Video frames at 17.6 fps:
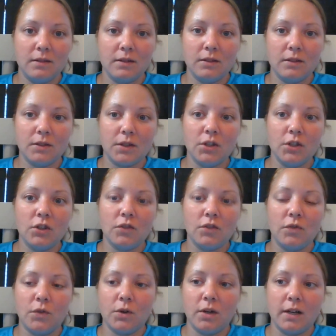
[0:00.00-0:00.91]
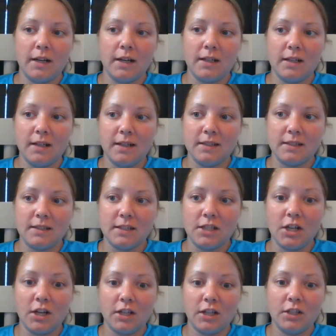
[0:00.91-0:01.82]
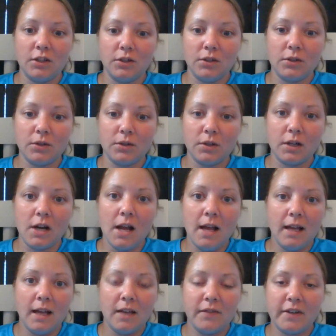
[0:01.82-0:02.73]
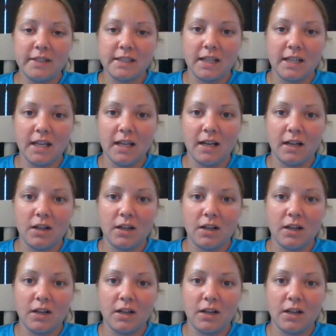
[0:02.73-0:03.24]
looked for as a young adult, or even as a kid.